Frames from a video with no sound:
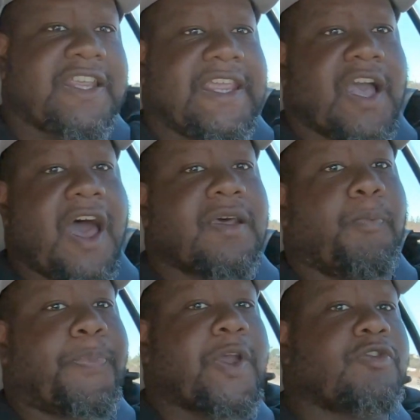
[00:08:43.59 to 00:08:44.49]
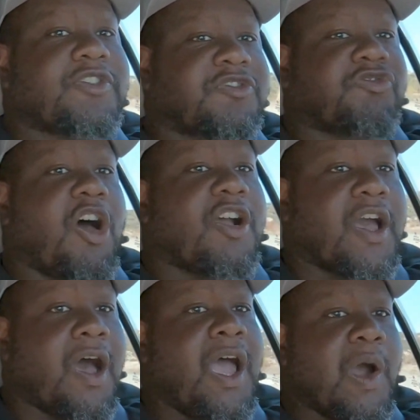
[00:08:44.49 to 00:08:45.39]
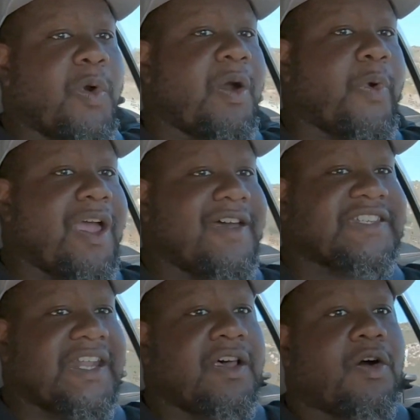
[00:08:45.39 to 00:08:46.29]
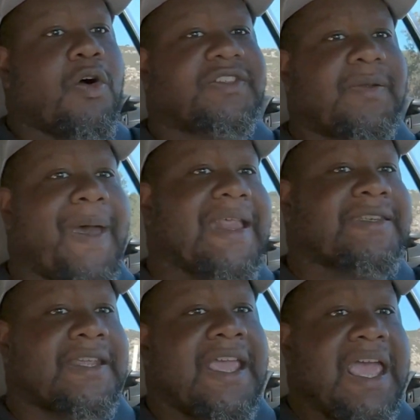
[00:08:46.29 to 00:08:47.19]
you kind of build stronger, whereas in an automatic,